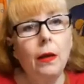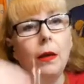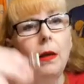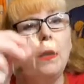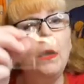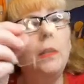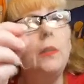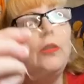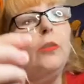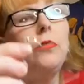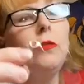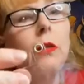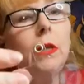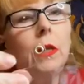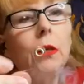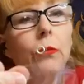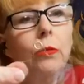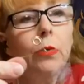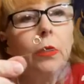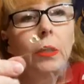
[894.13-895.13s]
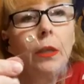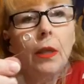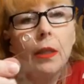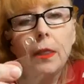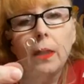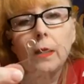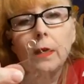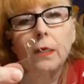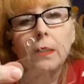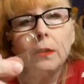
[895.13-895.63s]
And you'd need one of
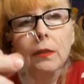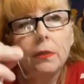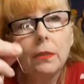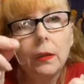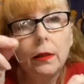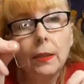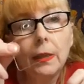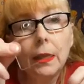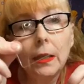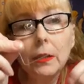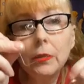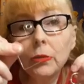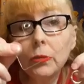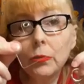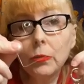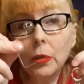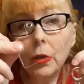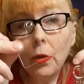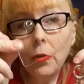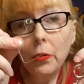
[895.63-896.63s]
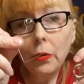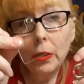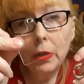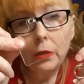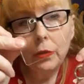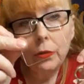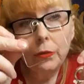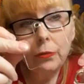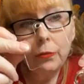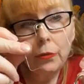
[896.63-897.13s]
these. These are what go in
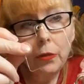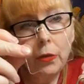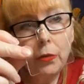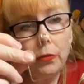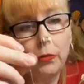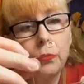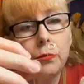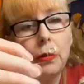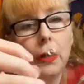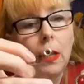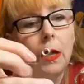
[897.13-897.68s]
your phone,